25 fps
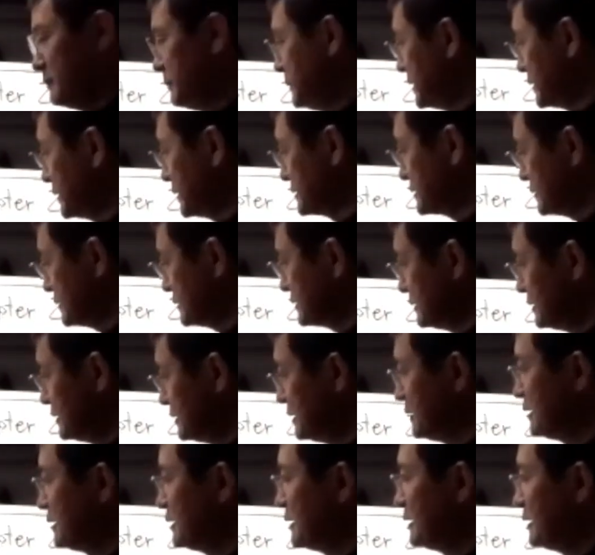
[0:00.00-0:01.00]
but it's
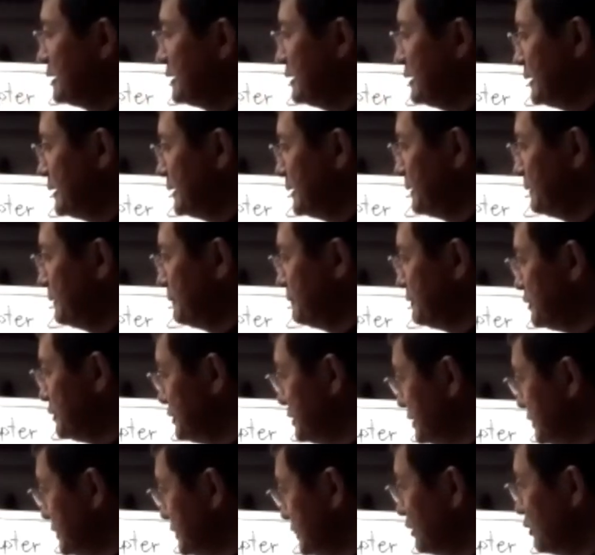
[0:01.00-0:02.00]
you
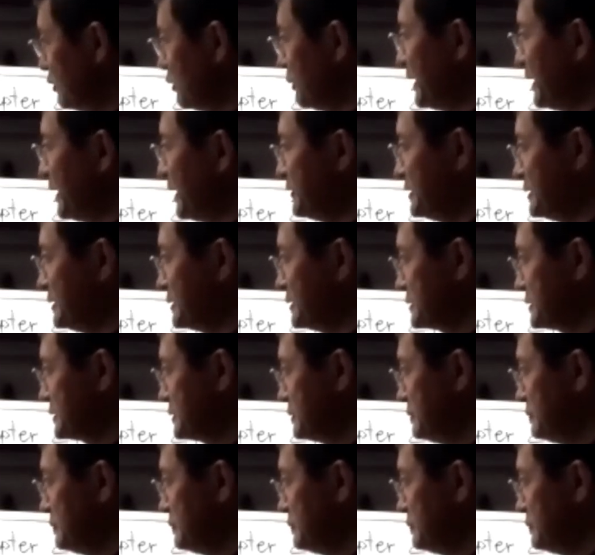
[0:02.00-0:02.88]
need to know about this.